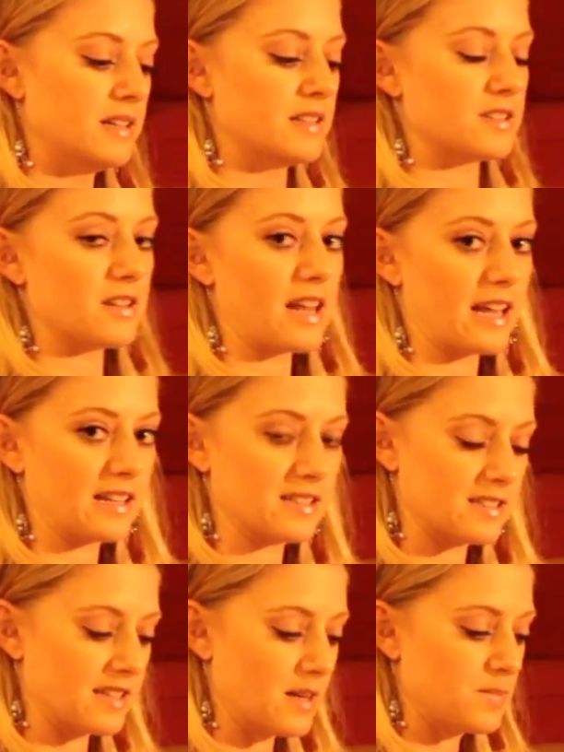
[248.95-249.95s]
So I can
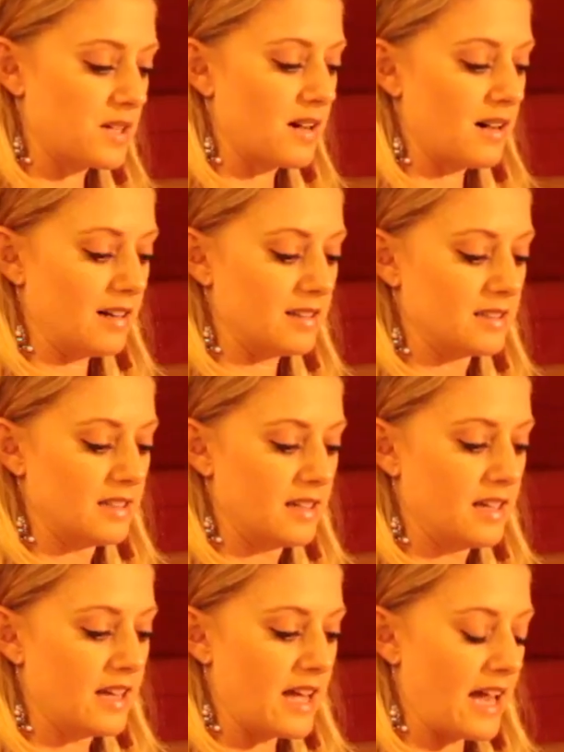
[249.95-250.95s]
sit up tall,
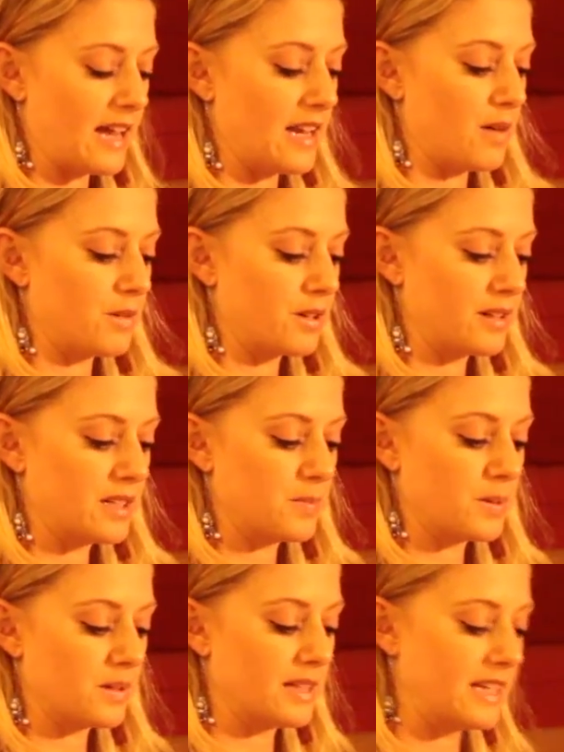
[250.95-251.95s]
and now we're going
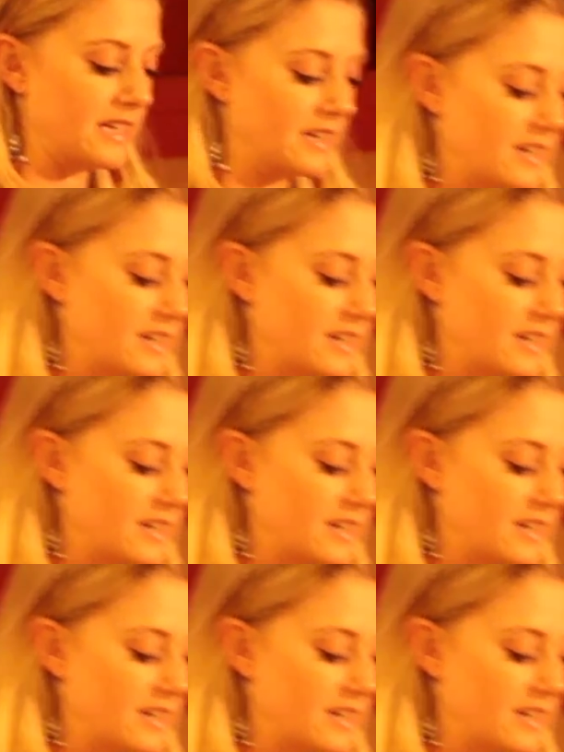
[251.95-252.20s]
to pull in.